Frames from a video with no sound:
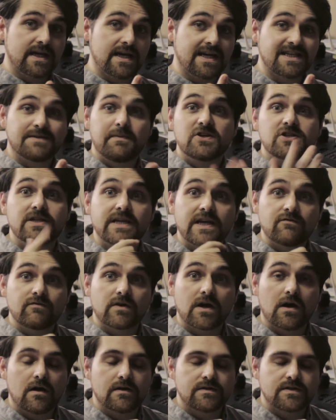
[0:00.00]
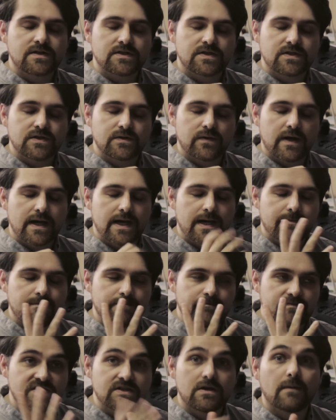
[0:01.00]
especially in regards to
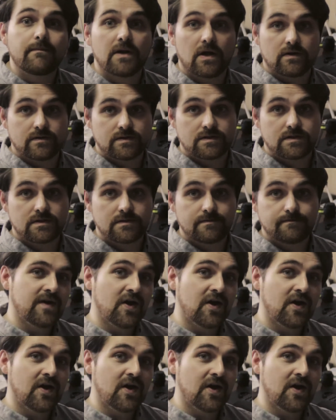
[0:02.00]
subplots.